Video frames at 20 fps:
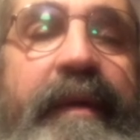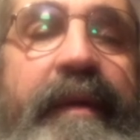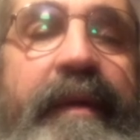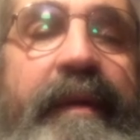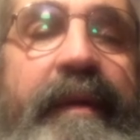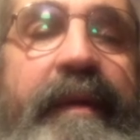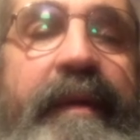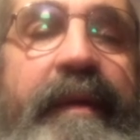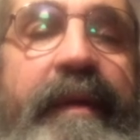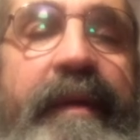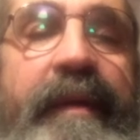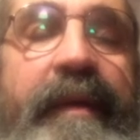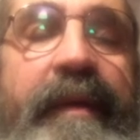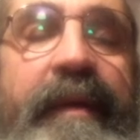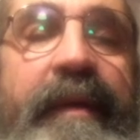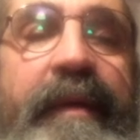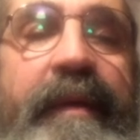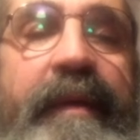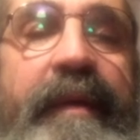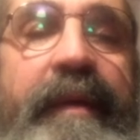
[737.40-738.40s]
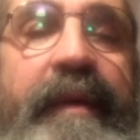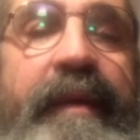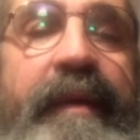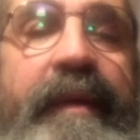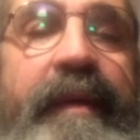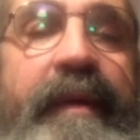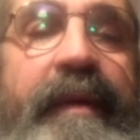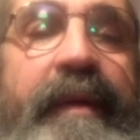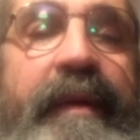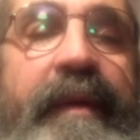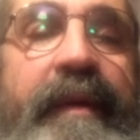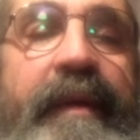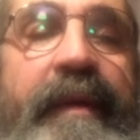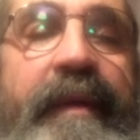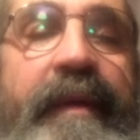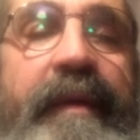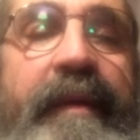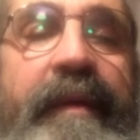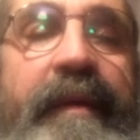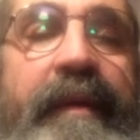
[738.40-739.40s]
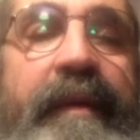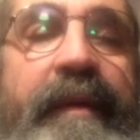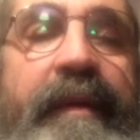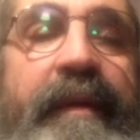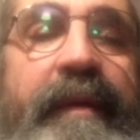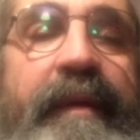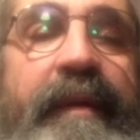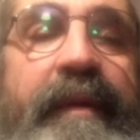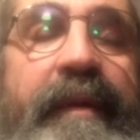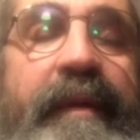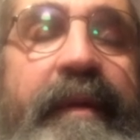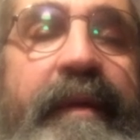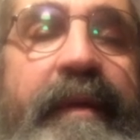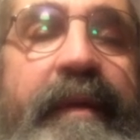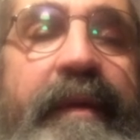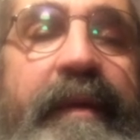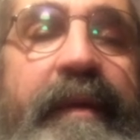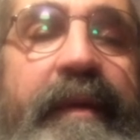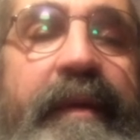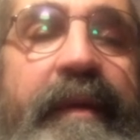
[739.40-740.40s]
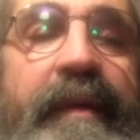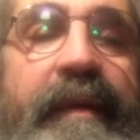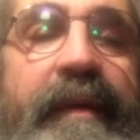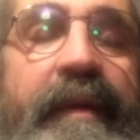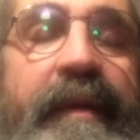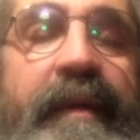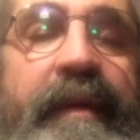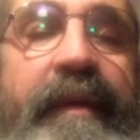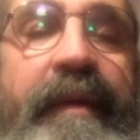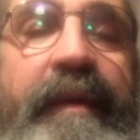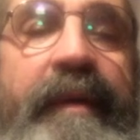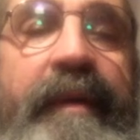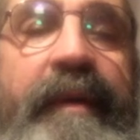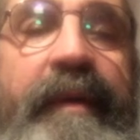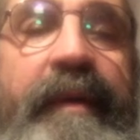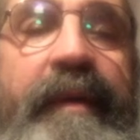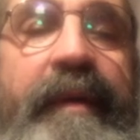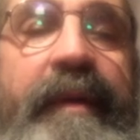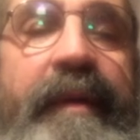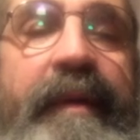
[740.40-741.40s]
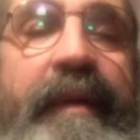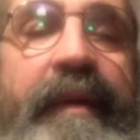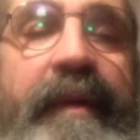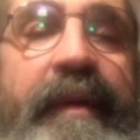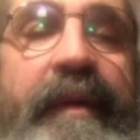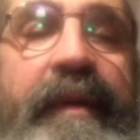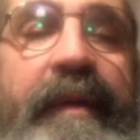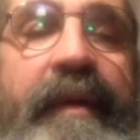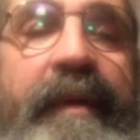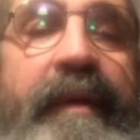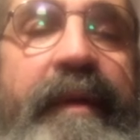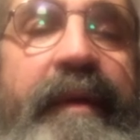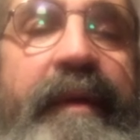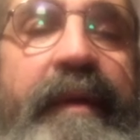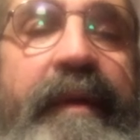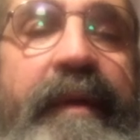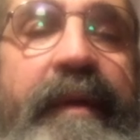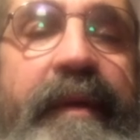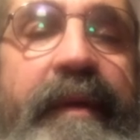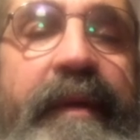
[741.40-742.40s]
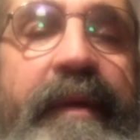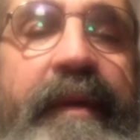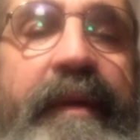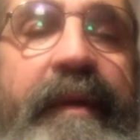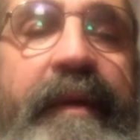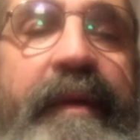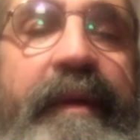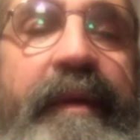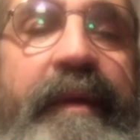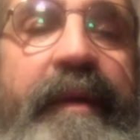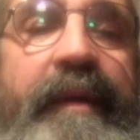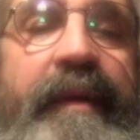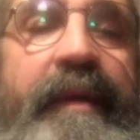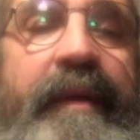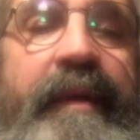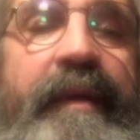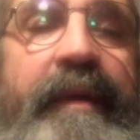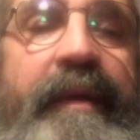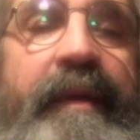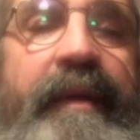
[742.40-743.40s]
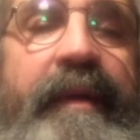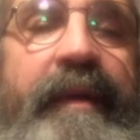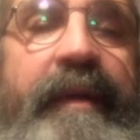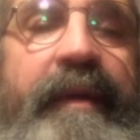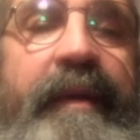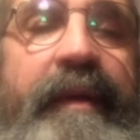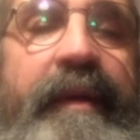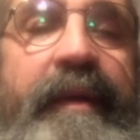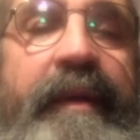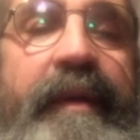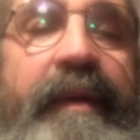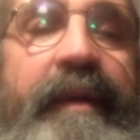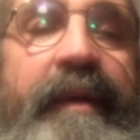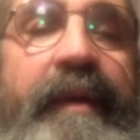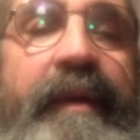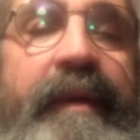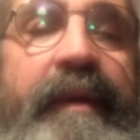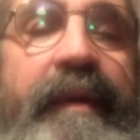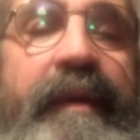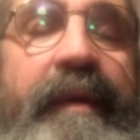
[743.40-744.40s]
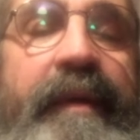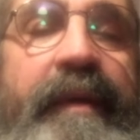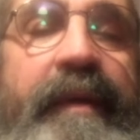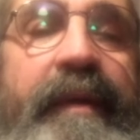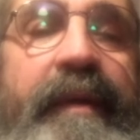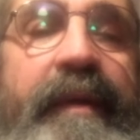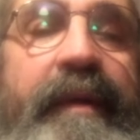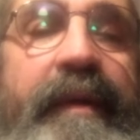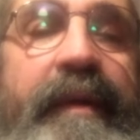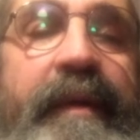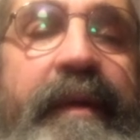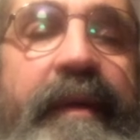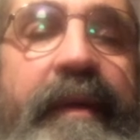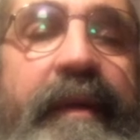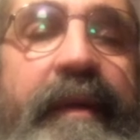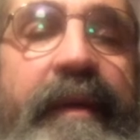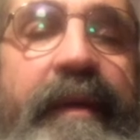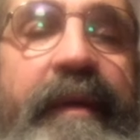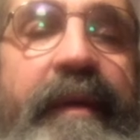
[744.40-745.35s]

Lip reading: No words are spoken by the person on screen.